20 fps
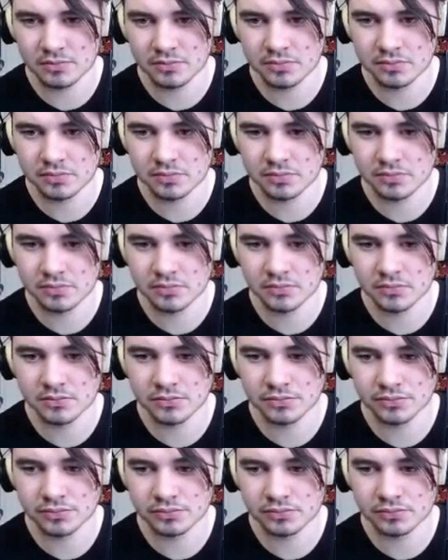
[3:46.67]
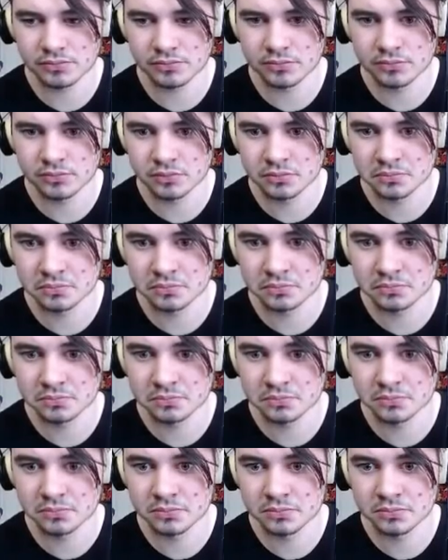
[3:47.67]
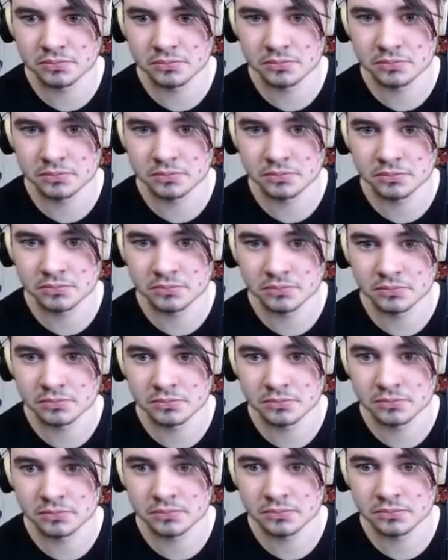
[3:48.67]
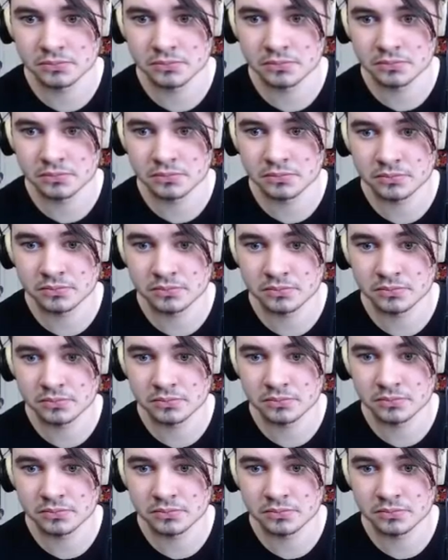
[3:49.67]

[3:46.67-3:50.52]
(silence)